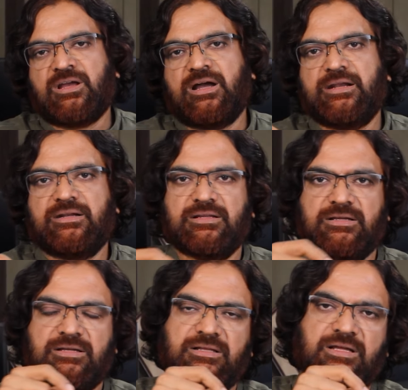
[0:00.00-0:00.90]
And
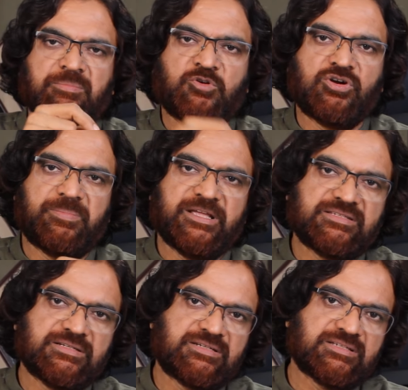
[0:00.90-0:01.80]
I'm going to
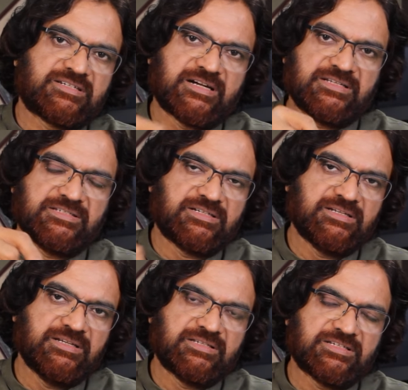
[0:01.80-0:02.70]
place it
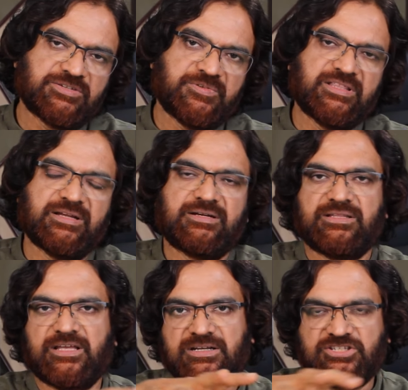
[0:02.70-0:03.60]
strategically in such a way that
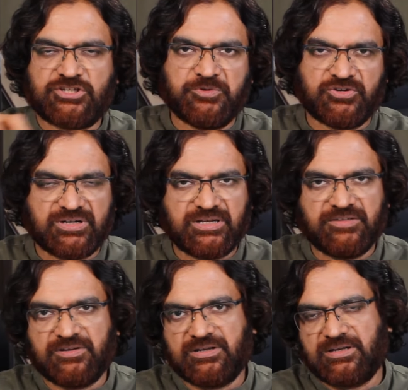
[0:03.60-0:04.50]
they are distributed
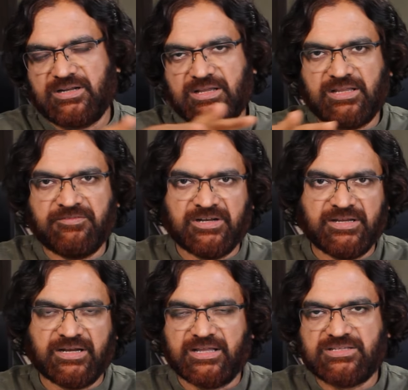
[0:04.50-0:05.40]

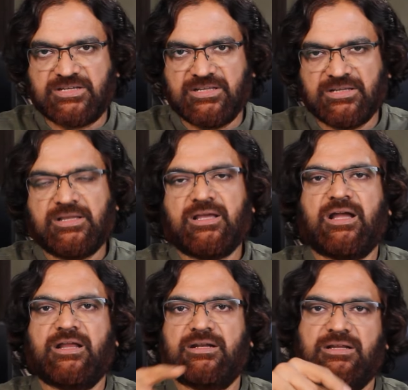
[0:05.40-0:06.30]
evenly and nicely.
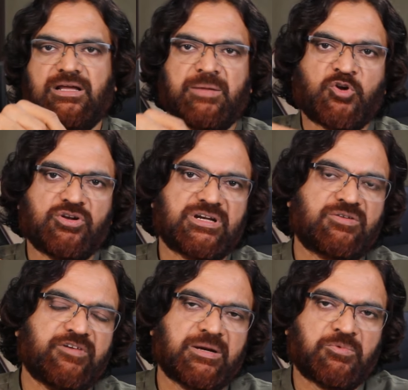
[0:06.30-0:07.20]
And I'm going to
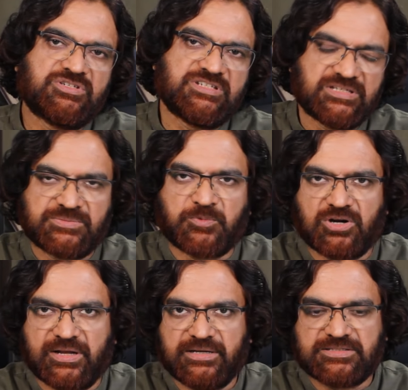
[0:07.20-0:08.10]
require about 6
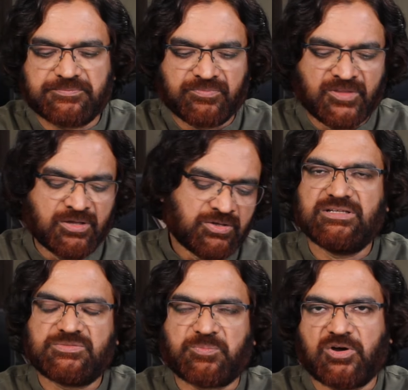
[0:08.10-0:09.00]
spotlights.
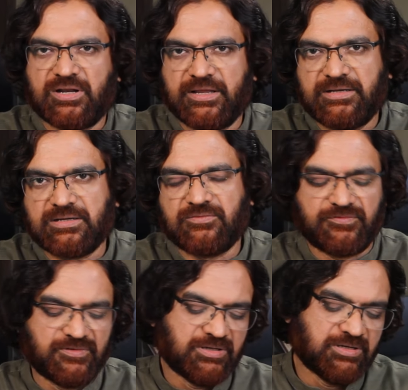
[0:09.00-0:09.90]
Each spotlight of